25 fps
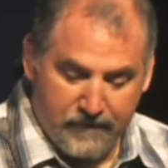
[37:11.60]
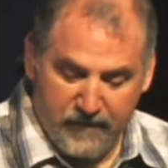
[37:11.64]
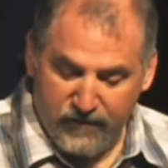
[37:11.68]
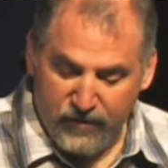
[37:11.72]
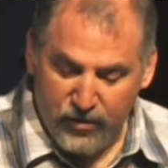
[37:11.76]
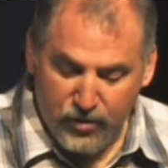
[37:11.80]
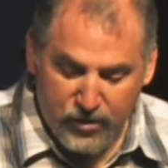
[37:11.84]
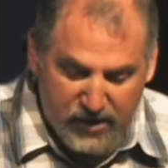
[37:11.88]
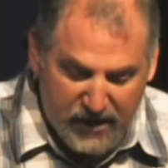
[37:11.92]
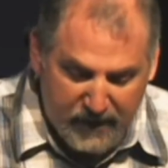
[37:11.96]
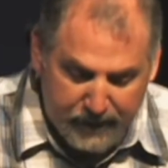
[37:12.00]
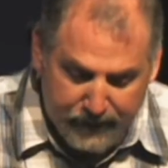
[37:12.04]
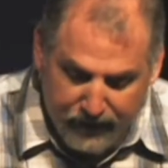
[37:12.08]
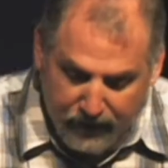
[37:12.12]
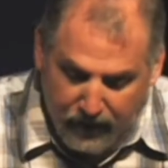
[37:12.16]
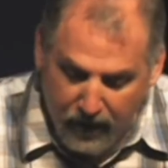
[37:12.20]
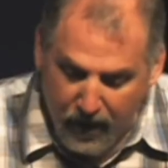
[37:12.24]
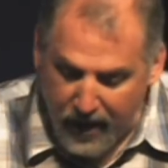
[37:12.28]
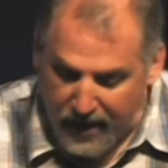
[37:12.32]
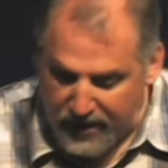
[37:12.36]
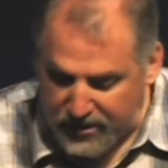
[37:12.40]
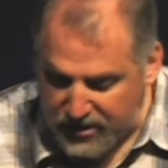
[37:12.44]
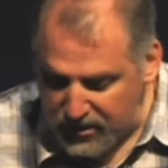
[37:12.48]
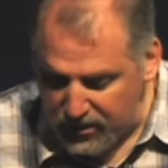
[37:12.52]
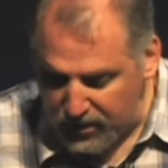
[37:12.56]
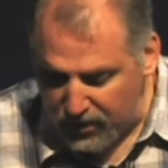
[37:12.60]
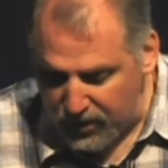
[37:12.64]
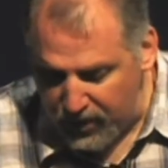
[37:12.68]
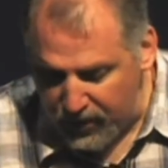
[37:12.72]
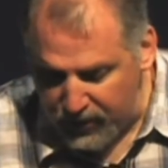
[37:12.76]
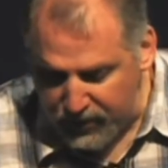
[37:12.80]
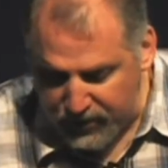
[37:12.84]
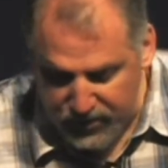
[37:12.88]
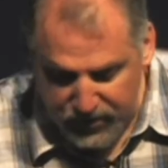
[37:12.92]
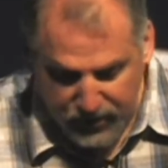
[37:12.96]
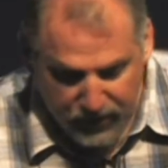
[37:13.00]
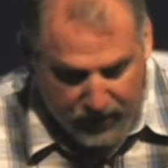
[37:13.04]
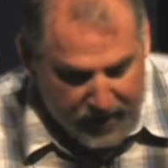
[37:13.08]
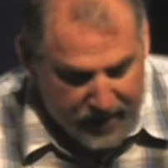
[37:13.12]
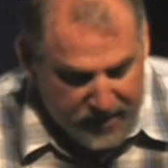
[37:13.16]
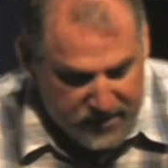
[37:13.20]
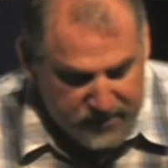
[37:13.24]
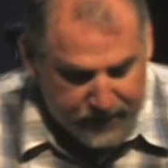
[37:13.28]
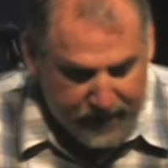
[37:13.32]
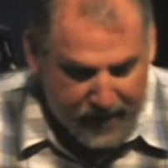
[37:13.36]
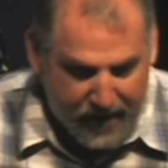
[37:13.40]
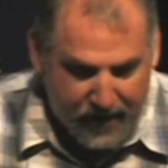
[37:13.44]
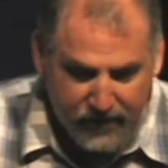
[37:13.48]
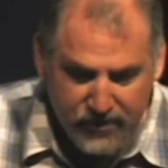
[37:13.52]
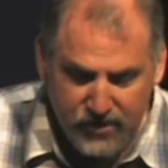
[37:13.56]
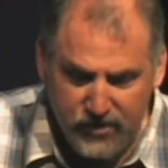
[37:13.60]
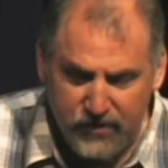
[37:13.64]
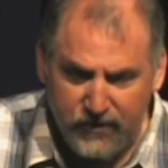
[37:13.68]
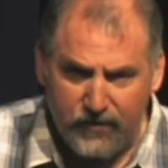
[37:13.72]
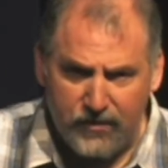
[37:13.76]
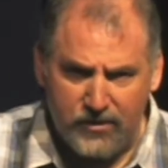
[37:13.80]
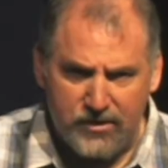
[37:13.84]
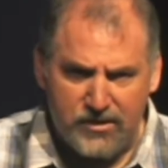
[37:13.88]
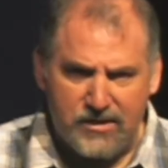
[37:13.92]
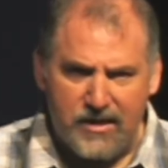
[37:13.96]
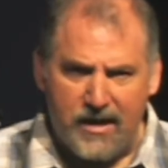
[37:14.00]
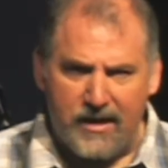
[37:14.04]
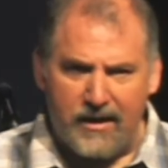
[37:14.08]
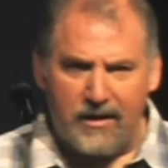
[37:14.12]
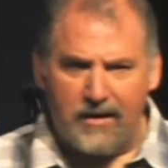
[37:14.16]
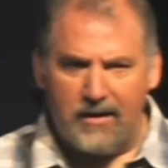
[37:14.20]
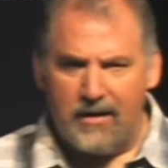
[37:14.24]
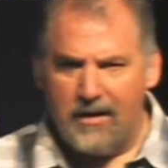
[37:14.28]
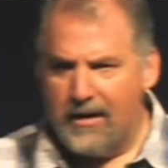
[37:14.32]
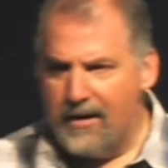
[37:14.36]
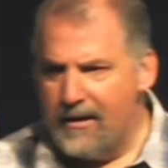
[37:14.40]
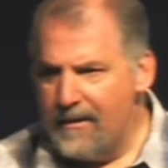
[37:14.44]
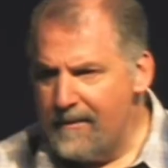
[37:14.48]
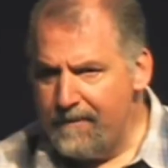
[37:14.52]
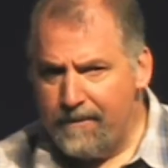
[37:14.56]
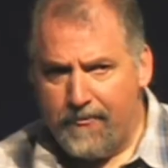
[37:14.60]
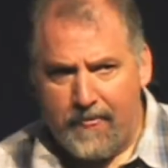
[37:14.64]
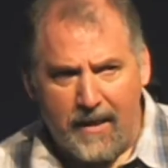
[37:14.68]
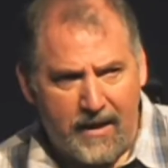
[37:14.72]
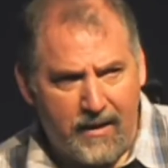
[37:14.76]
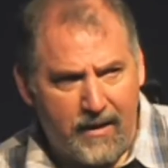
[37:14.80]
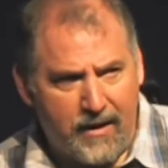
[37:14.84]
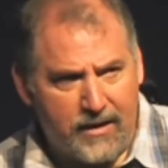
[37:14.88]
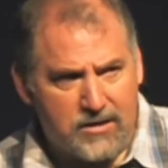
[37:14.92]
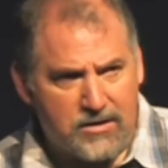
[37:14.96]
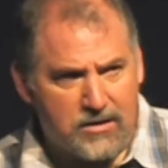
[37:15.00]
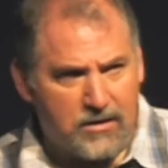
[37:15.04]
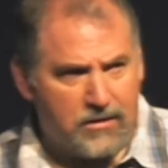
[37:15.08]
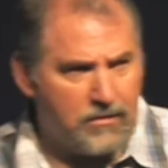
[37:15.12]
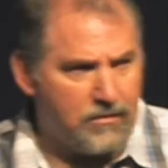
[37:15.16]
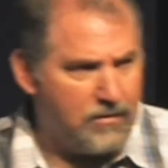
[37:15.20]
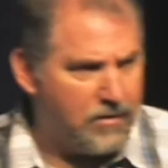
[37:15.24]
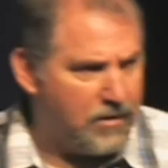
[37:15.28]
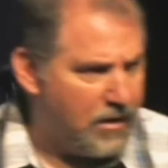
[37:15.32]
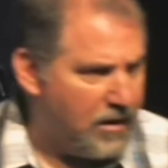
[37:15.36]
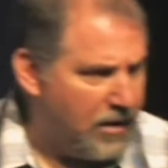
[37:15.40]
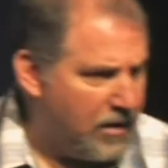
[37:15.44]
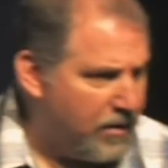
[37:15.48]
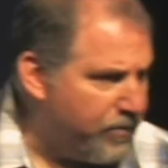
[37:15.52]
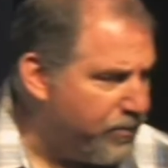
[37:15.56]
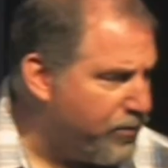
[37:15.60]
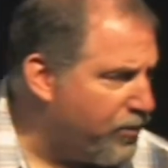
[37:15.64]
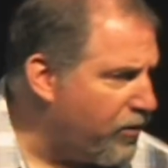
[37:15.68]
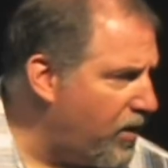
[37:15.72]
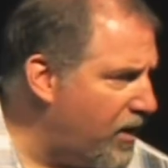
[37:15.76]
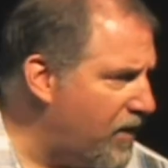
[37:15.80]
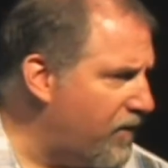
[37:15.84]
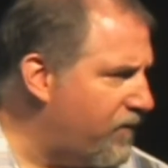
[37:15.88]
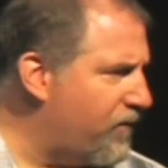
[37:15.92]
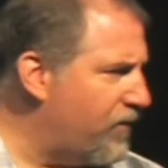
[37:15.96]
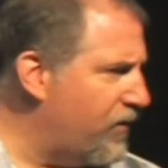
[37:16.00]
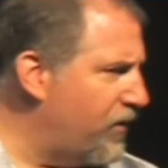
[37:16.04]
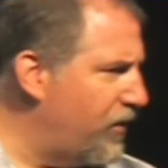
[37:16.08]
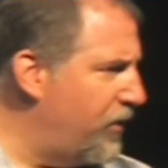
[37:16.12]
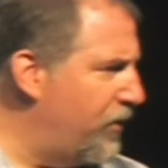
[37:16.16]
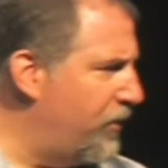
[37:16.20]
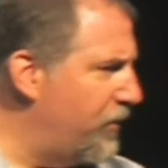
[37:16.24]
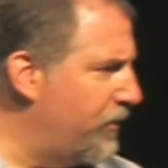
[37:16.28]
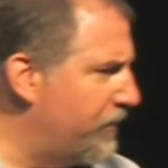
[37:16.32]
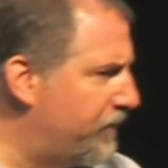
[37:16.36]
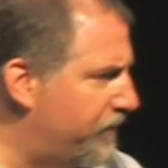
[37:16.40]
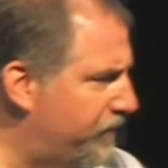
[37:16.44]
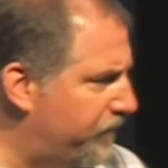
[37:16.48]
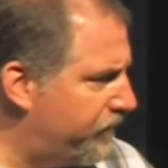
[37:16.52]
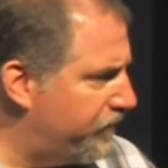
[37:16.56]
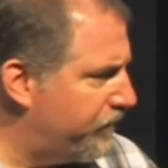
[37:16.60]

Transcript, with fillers: If you keep your eyes closed and your heads bowed just for a second, I'd like to uh, pray for you.